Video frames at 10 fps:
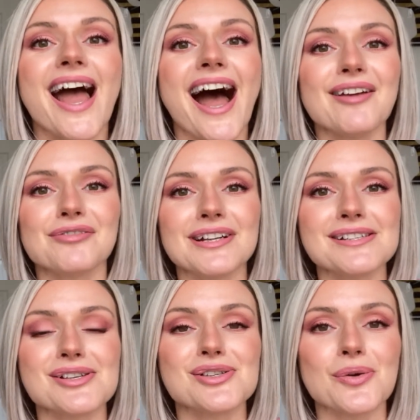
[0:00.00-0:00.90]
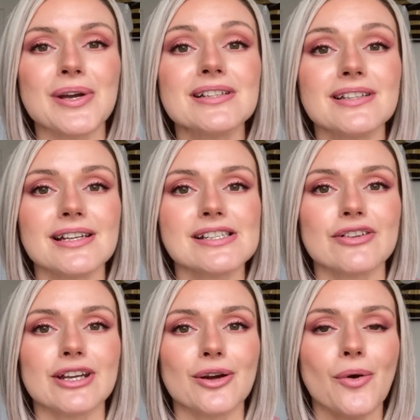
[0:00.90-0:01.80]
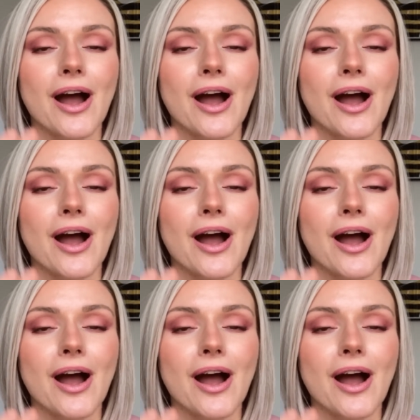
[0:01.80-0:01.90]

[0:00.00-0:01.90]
Hi friends, so in today's video